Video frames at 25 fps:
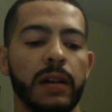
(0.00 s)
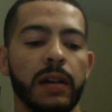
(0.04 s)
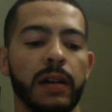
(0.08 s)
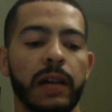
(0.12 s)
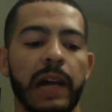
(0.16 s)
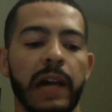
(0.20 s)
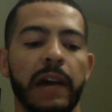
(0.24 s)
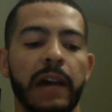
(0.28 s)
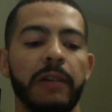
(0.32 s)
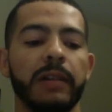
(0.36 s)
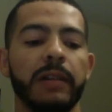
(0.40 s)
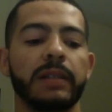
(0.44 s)

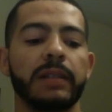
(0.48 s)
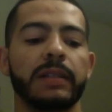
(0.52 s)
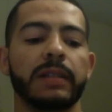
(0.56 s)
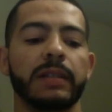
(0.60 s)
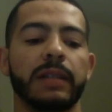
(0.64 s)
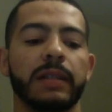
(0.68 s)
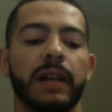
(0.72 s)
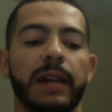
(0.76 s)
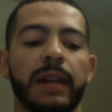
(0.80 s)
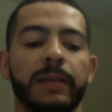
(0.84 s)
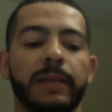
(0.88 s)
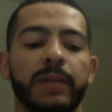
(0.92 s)

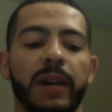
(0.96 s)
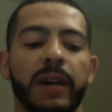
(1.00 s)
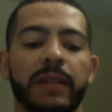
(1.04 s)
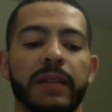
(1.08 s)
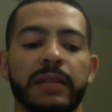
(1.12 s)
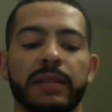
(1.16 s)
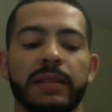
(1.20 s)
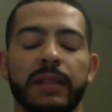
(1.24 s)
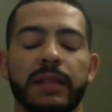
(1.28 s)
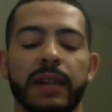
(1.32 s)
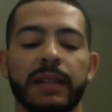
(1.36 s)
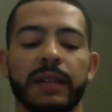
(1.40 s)
Erikson
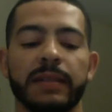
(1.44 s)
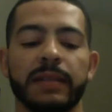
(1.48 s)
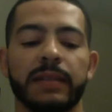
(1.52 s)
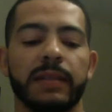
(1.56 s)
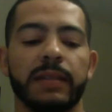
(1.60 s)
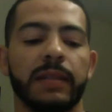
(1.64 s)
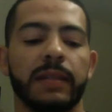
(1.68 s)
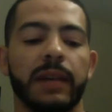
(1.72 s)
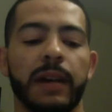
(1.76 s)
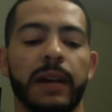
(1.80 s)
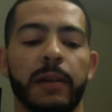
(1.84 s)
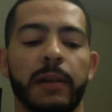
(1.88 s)
hypothesized
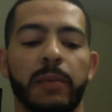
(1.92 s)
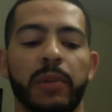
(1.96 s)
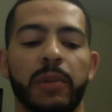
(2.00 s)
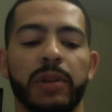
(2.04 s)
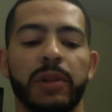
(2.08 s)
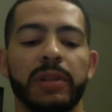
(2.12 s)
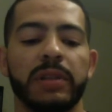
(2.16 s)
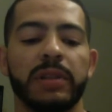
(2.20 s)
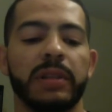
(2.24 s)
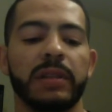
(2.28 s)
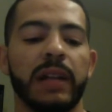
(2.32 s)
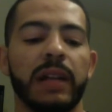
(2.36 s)
that
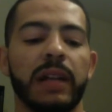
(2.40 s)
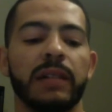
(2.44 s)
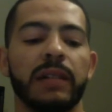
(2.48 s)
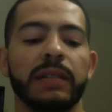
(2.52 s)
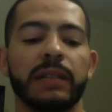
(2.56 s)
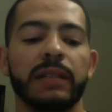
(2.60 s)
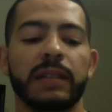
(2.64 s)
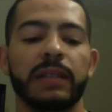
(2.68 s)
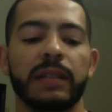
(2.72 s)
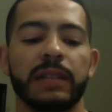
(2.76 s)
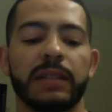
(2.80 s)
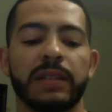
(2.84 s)

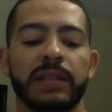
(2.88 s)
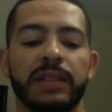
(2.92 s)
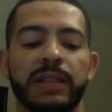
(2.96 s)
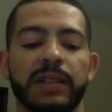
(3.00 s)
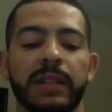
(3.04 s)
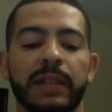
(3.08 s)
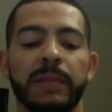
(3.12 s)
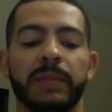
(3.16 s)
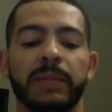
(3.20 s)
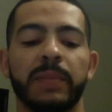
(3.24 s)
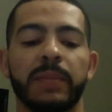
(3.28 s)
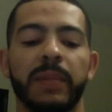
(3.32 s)
personality is
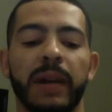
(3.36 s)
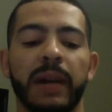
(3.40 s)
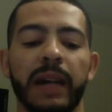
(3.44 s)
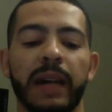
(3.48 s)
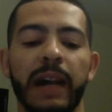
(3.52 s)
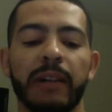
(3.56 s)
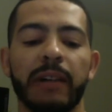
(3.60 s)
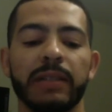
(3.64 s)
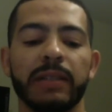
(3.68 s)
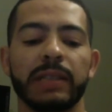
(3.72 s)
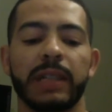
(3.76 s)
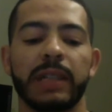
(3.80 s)
shaped by
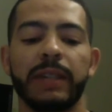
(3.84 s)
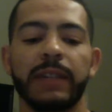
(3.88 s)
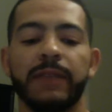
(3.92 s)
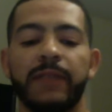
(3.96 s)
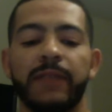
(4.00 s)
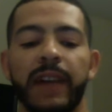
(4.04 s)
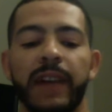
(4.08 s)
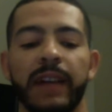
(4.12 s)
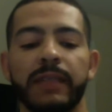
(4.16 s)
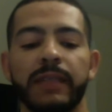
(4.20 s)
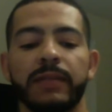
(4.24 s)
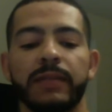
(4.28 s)
outside
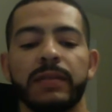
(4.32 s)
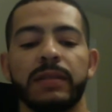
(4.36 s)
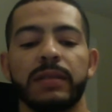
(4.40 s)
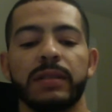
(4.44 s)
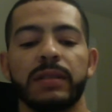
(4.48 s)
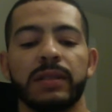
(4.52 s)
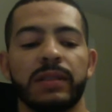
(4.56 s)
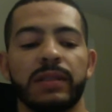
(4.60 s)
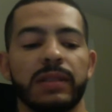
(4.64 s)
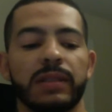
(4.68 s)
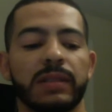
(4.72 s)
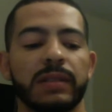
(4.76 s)
factors
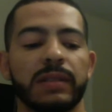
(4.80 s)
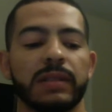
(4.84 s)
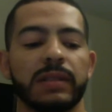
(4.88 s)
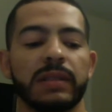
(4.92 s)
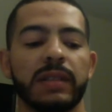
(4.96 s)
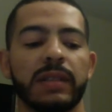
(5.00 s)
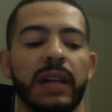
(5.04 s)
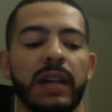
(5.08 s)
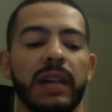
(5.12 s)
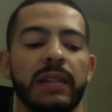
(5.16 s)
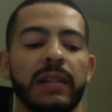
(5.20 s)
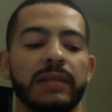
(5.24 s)
such as
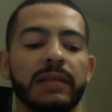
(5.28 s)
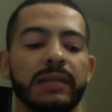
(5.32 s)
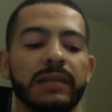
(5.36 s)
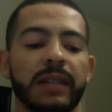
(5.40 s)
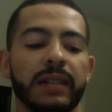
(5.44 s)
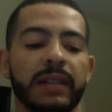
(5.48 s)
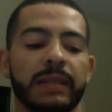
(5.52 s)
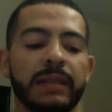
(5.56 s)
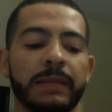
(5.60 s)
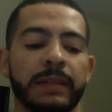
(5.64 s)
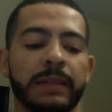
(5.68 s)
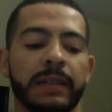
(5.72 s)
society's
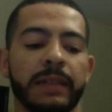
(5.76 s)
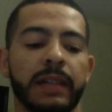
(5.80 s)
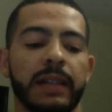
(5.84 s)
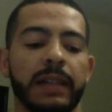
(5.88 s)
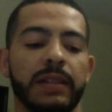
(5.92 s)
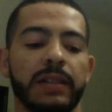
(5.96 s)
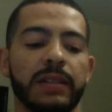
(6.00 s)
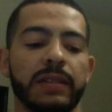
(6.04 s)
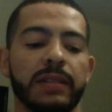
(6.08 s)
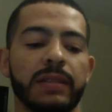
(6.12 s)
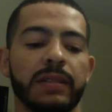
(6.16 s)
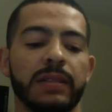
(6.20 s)

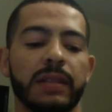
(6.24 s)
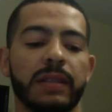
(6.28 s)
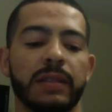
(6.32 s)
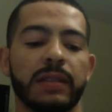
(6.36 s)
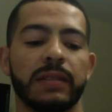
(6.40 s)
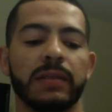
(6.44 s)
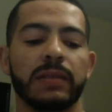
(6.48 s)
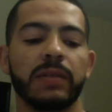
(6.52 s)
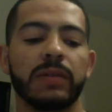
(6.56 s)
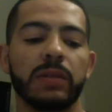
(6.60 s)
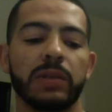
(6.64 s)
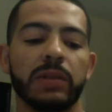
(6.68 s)
expectations and
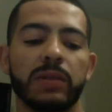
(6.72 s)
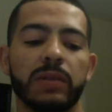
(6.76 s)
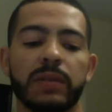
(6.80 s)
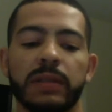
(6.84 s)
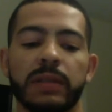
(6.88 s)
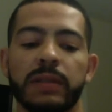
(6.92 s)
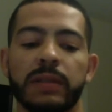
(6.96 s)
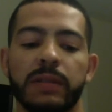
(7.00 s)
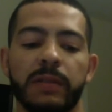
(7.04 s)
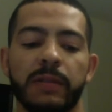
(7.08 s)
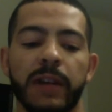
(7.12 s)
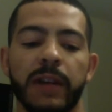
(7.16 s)
social
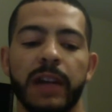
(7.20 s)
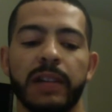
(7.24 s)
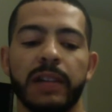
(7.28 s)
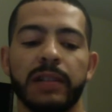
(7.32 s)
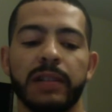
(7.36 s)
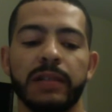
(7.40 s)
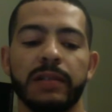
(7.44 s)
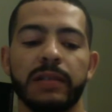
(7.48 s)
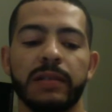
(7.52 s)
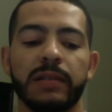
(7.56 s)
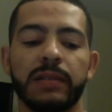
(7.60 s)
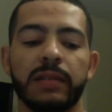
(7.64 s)

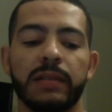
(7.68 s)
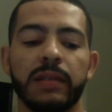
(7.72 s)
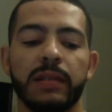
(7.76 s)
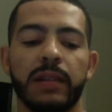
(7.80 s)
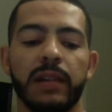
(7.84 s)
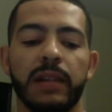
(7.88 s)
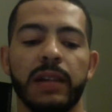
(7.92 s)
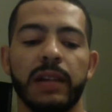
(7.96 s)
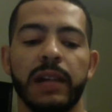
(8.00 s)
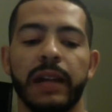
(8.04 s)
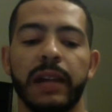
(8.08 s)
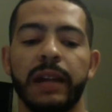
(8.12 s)
interactions,
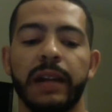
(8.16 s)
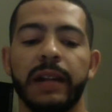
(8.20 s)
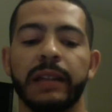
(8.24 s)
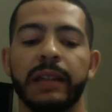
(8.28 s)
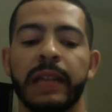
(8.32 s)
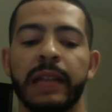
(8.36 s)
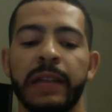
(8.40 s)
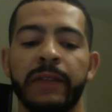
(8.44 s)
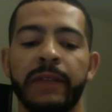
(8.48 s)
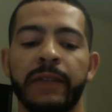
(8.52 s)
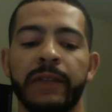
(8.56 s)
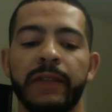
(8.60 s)
and
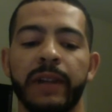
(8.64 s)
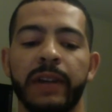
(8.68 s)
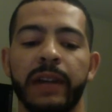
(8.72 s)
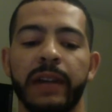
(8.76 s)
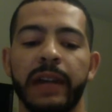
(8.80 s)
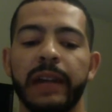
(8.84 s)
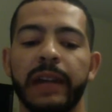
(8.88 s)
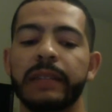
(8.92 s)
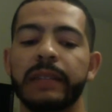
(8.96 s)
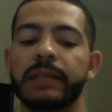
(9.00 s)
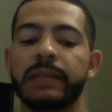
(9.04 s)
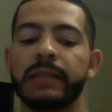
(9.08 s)
identified
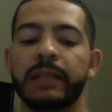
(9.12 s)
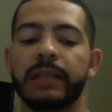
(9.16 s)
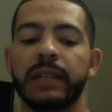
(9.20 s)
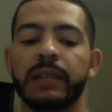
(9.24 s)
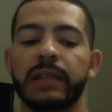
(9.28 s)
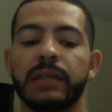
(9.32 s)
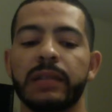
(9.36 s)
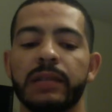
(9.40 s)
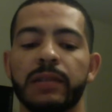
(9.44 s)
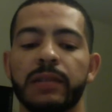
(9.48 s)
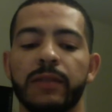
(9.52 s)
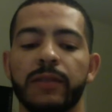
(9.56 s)
8
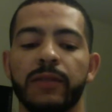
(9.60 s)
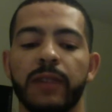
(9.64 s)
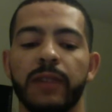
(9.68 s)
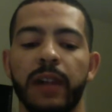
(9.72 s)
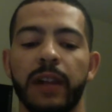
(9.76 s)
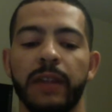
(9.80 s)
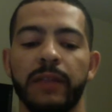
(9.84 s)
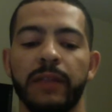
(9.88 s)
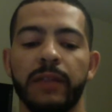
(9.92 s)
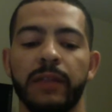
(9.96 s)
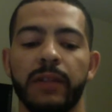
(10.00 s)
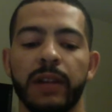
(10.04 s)
stages of
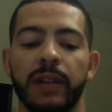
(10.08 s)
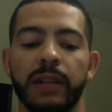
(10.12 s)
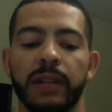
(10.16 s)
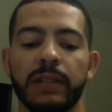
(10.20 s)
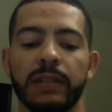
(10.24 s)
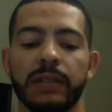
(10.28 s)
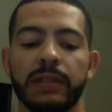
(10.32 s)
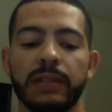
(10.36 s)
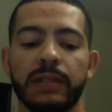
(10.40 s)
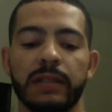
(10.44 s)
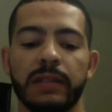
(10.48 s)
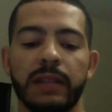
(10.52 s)
life
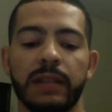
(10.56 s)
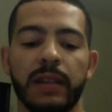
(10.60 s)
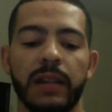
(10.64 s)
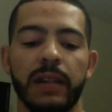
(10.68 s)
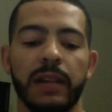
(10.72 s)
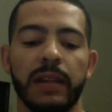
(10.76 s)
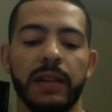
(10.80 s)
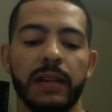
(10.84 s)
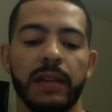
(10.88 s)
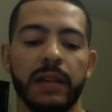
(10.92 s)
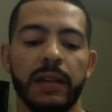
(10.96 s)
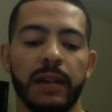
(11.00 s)
crisis
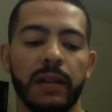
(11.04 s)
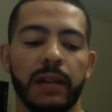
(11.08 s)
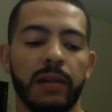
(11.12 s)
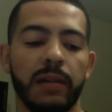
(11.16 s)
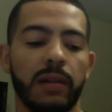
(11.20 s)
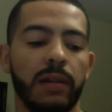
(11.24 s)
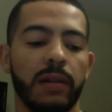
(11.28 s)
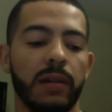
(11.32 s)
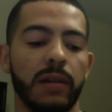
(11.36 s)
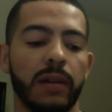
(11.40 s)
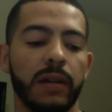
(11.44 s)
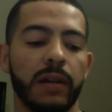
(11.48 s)
that
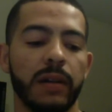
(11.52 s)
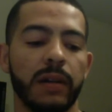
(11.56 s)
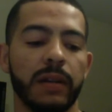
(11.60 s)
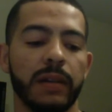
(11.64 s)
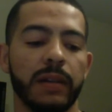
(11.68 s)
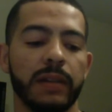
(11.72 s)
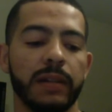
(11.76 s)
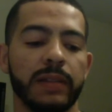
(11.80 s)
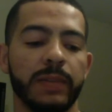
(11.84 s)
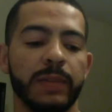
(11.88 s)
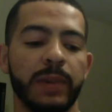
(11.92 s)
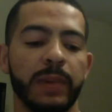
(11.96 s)
are
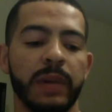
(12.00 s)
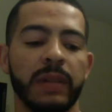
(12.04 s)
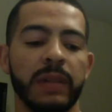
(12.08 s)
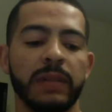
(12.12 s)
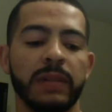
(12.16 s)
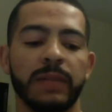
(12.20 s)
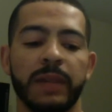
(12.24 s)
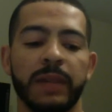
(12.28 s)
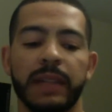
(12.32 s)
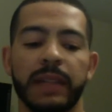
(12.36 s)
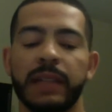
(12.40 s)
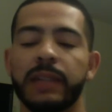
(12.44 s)
experienced
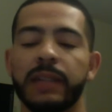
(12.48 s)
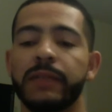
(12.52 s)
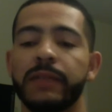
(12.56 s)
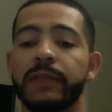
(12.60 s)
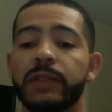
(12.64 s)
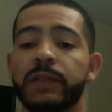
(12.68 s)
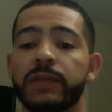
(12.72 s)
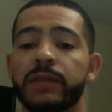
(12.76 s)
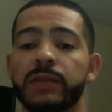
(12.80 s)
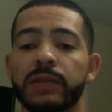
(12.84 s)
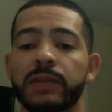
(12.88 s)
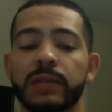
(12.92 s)
by
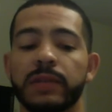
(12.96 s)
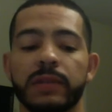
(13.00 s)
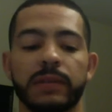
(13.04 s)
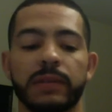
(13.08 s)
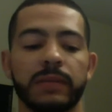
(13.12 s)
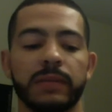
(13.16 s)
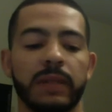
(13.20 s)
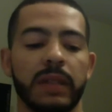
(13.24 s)
individuals.